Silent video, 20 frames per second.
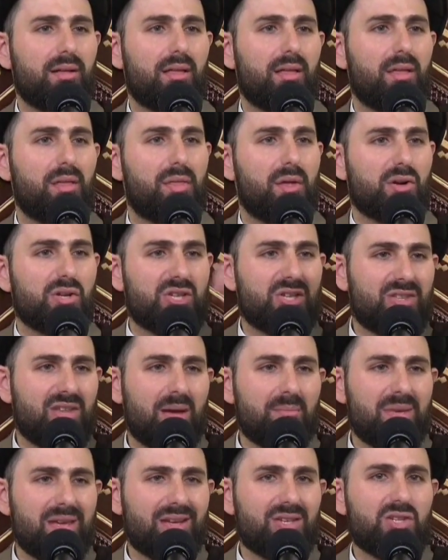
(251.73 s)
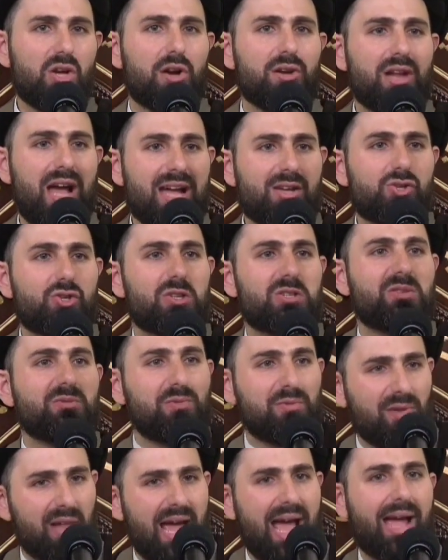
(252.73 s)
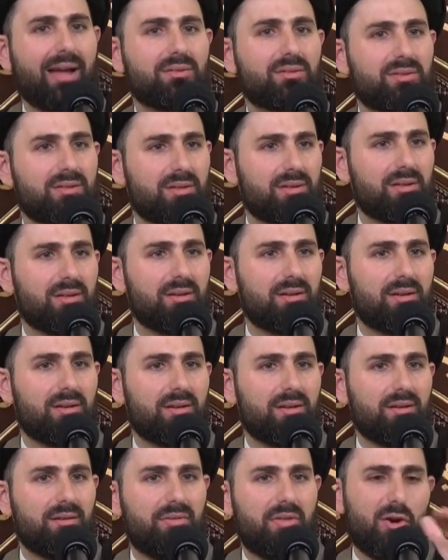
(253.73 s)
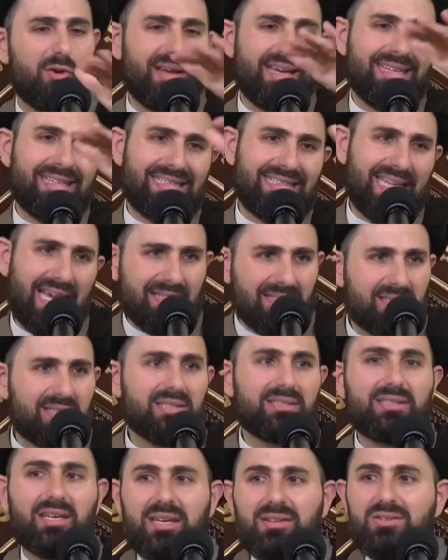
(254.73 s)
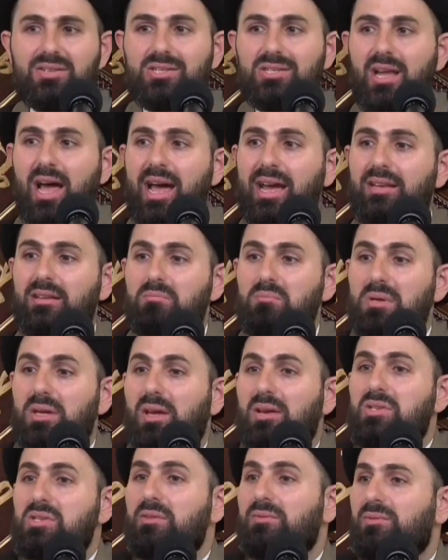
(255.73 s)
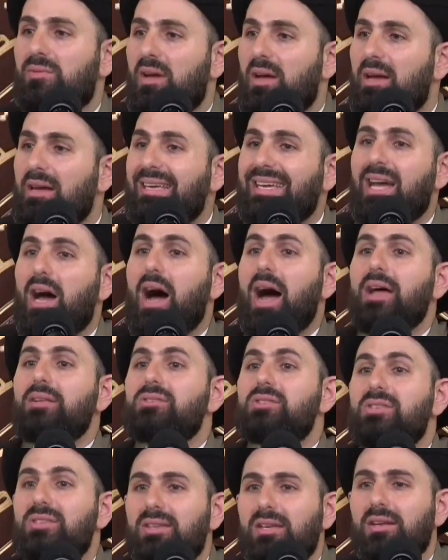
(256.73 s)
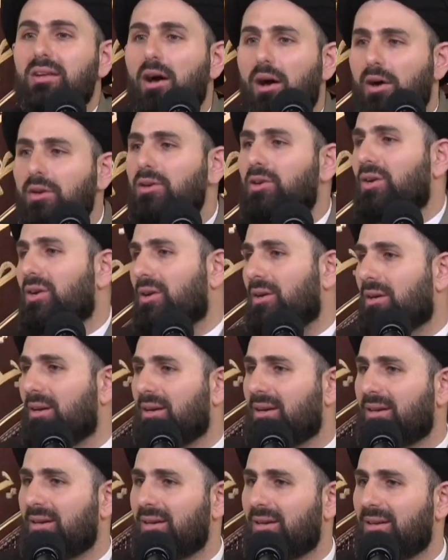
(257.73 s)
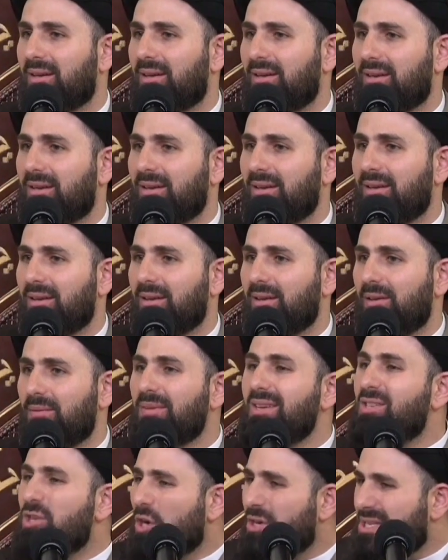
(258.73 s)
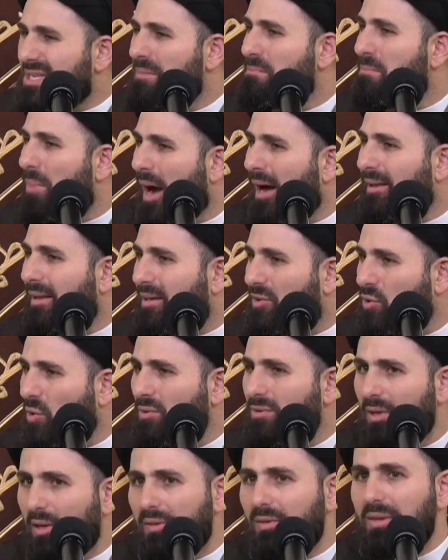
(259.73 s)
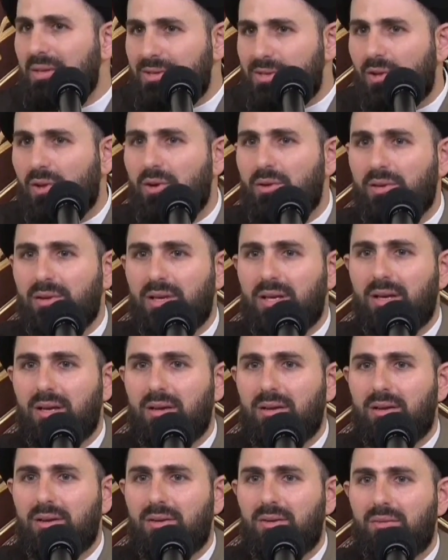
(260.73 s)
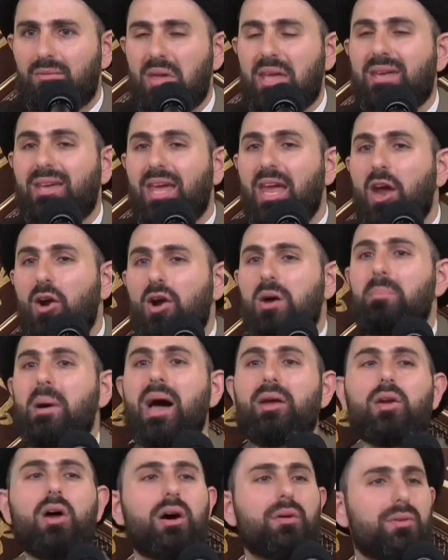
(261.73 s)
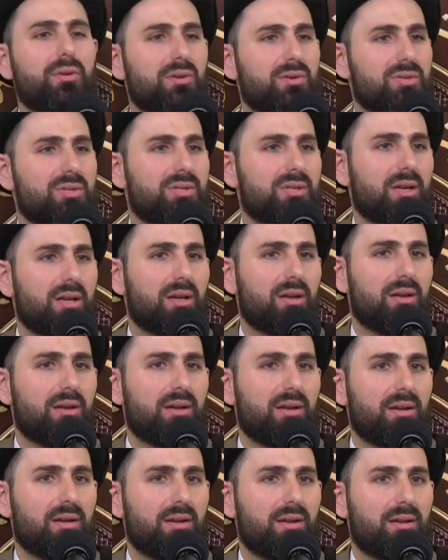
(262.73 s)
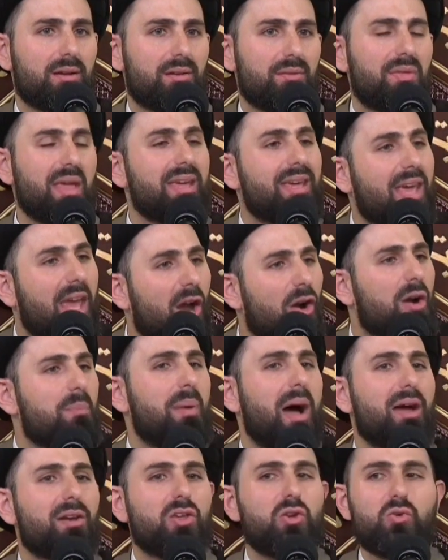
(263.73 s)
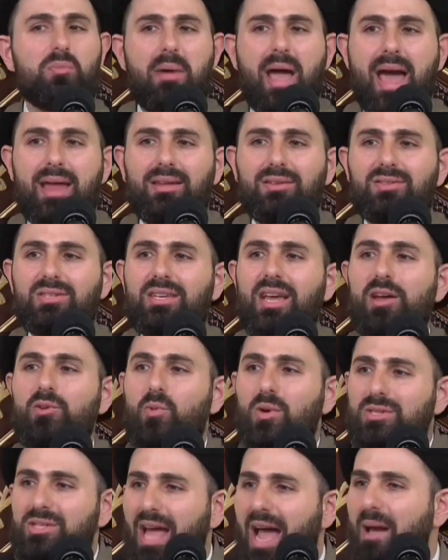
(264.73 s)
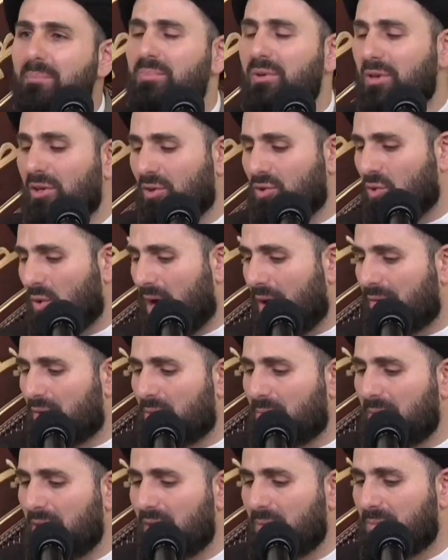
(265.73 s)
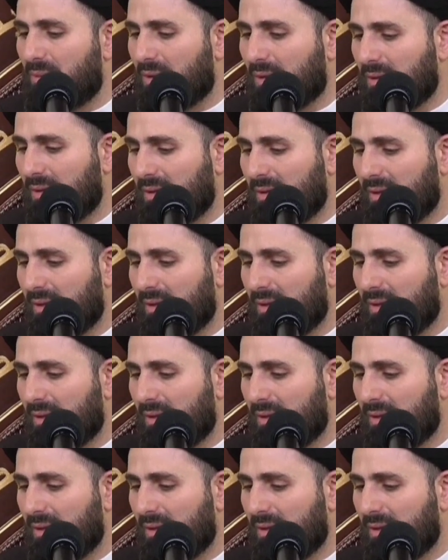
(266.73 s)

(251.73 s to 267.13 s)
Their stomachs are not just flat. They're indented inside because of constant hunger. These are symbolic. Don't take these literally. They care about others. They care about humanity and what's happening to other people.